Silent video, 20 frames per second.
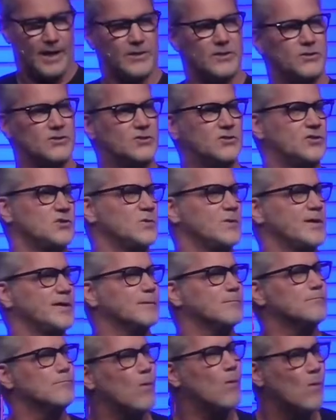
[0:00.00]
is doing
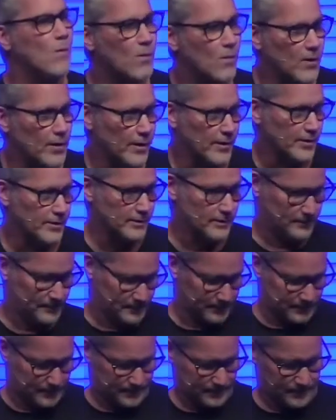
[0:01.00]
more
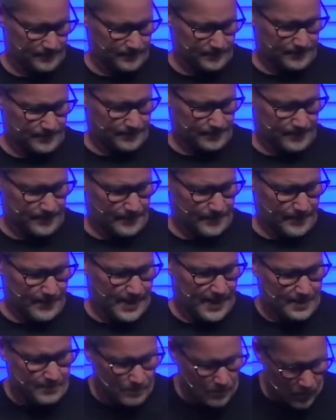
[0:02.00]

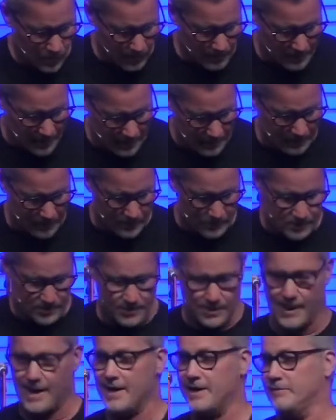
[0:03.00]
in more people's
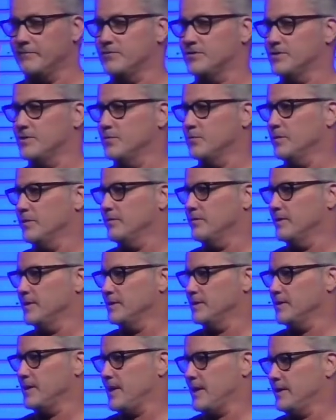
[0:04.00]
lives than we
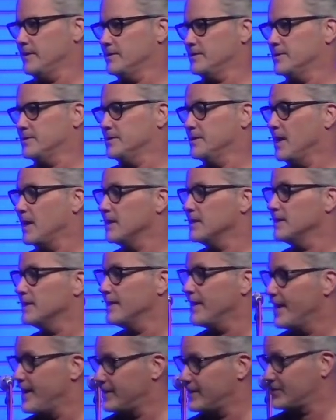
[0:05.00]
realize, not
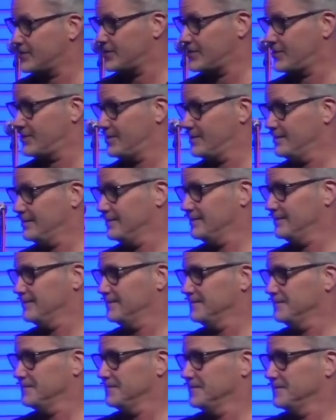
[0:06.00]
less.
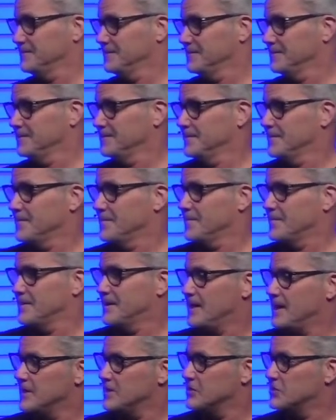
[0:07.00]

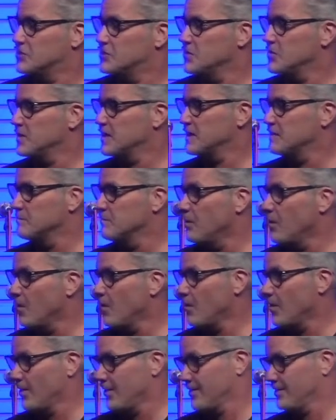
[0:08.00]
God is doing
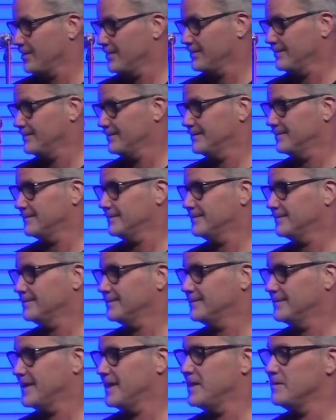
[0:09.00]
more
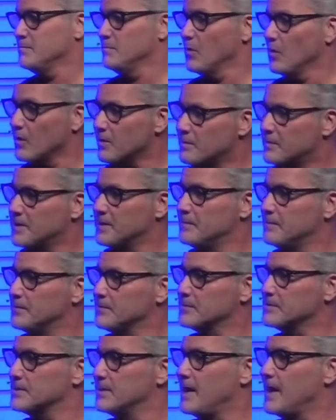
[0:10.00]
in more
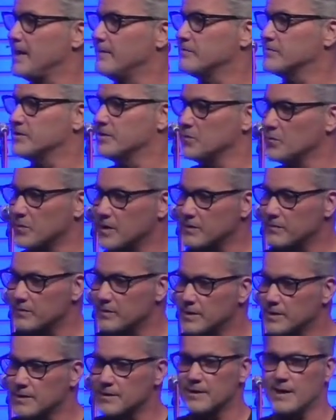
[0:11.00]
people's lives than we
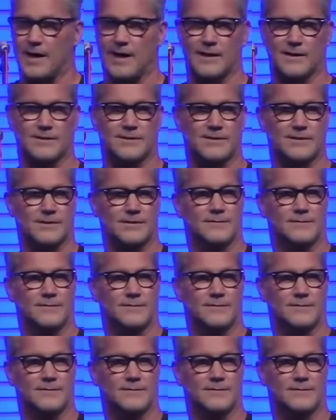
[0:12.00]
realize,